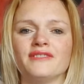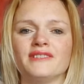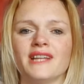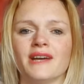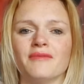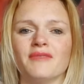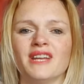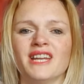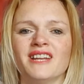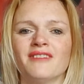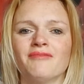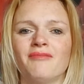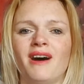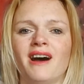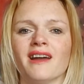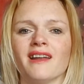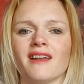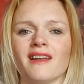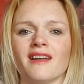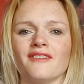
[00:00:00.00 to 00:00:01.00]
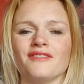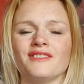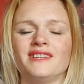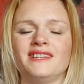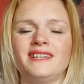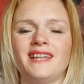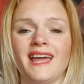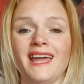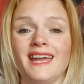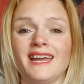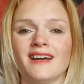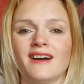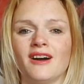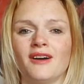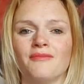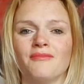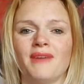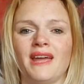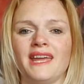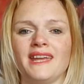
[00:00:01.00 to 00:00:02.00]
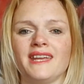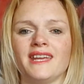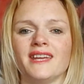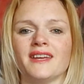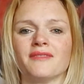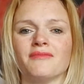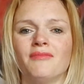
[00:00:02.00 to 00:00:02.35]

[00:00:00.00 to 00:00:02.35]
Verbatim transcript: them in my life. They are making